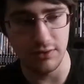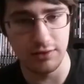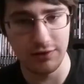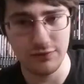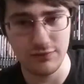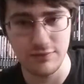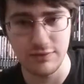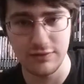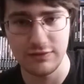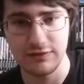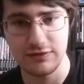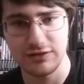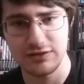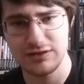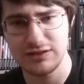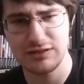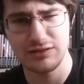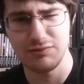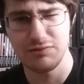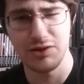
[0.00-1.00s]
and this one's
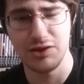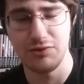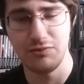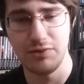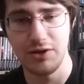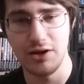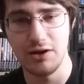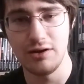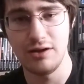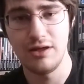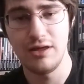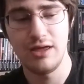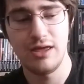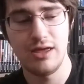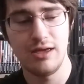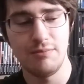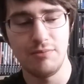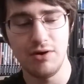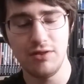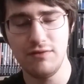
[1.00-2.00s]
just really weird.
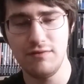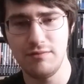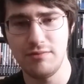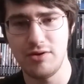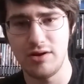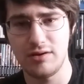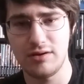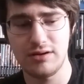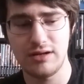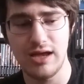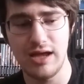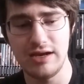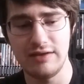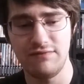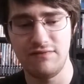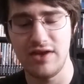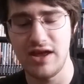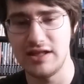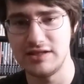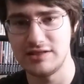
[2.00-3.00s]
Both of them are kind
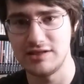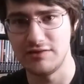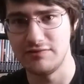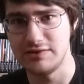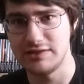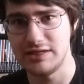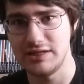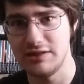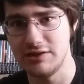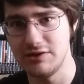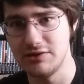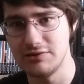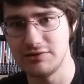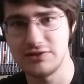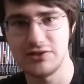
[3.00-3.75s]
of fan servicey though,